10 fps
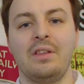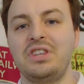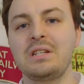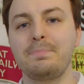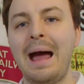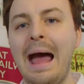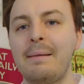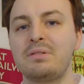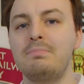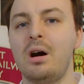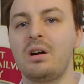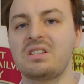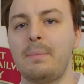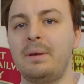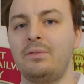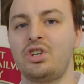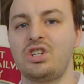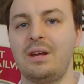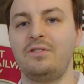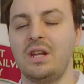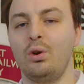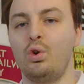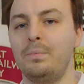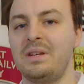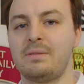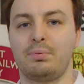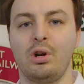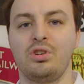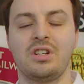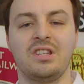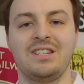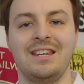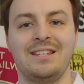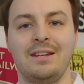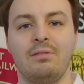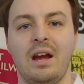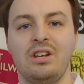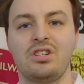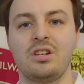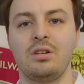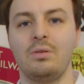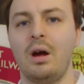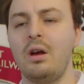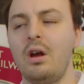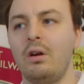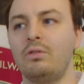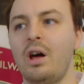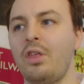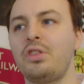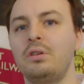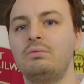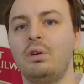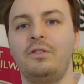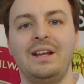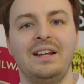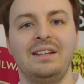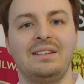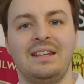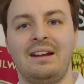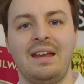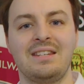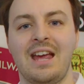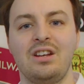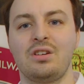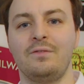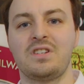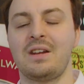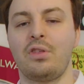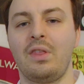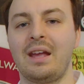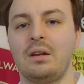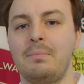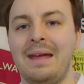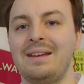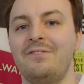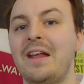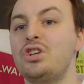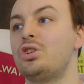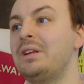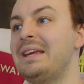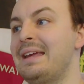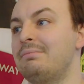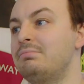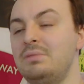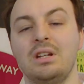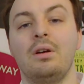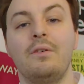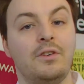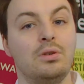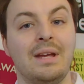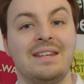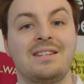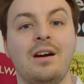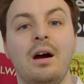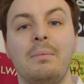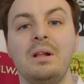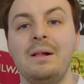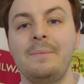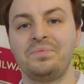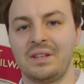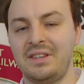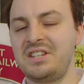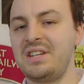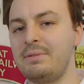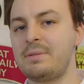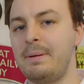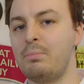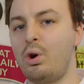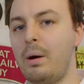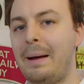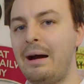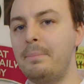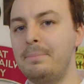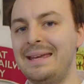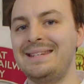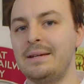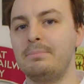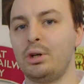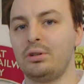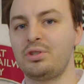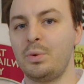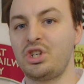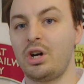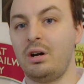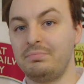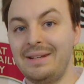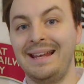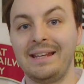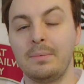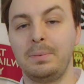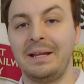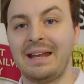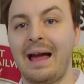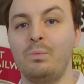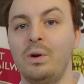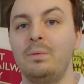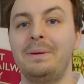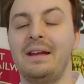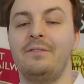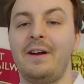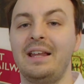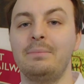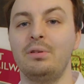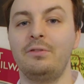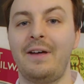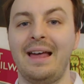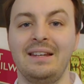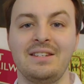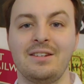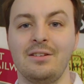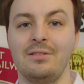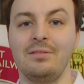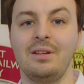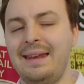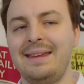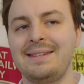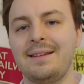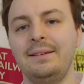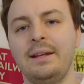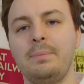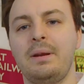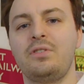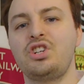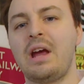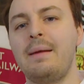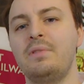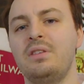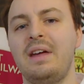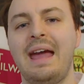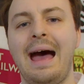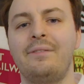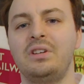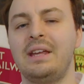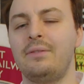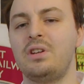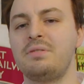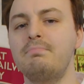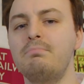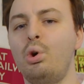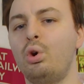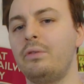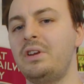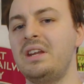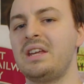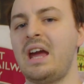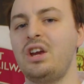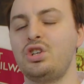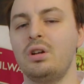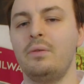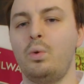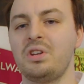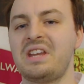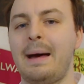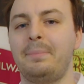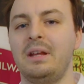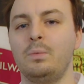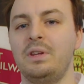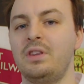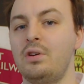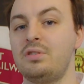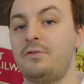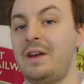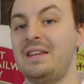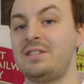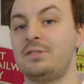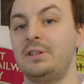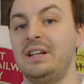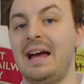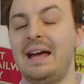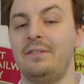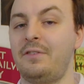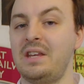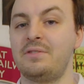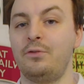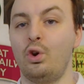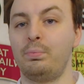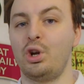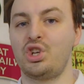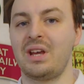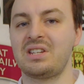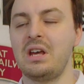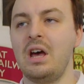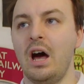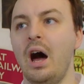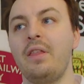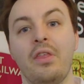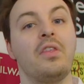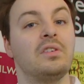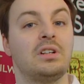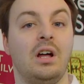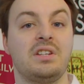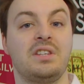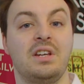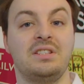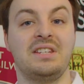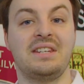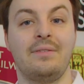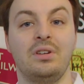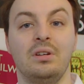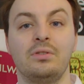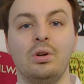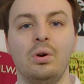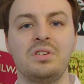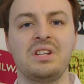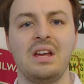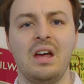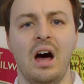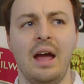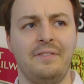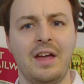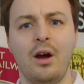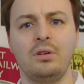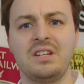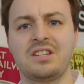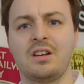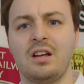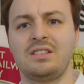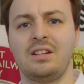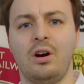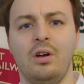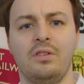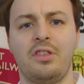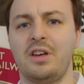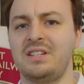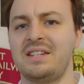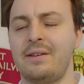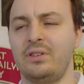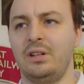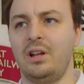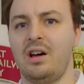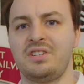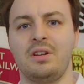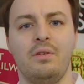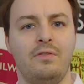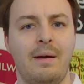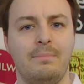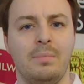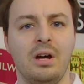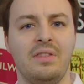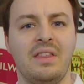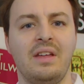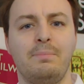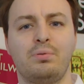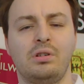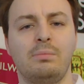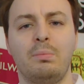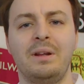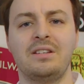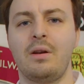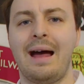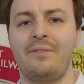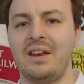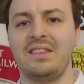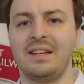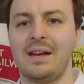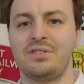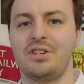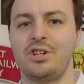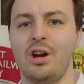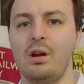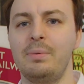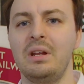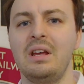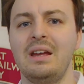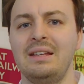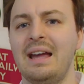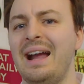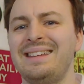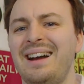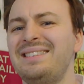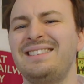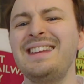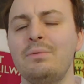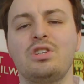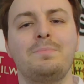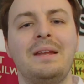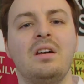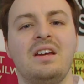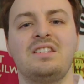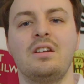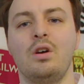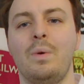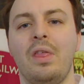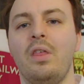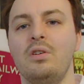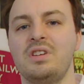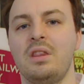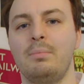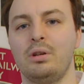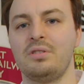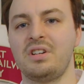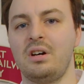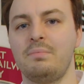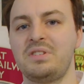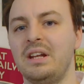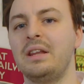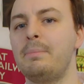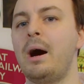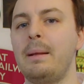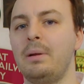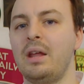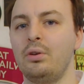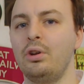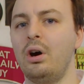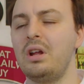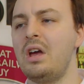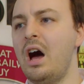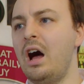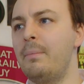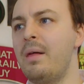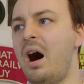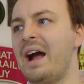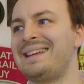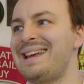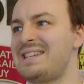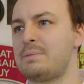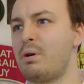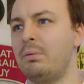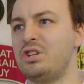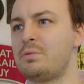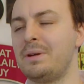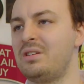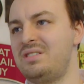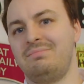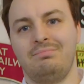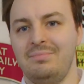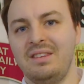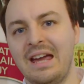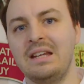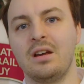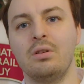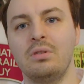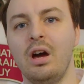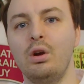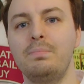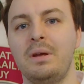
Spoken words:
This perhaps marks a bit of a shift in Hornby's approach to the TT range too. Rather than revealing their intention for stuff that they're going to make eventually in, a few years' time, This seems to be more about immediate models which are nearly complete and will be available fairly soon. It is a little bit of a shame that they haven't given us more of an indication of what's happening with those Phase 3 and Phase 4 projects, other than the Class 37, of course. If they only started on the 37 last November, then they probably don't have anything else to show. But yeah, I think it would just be nice to know whether those other models are still in the pipeline or not. I guess it's probably just because they don't know.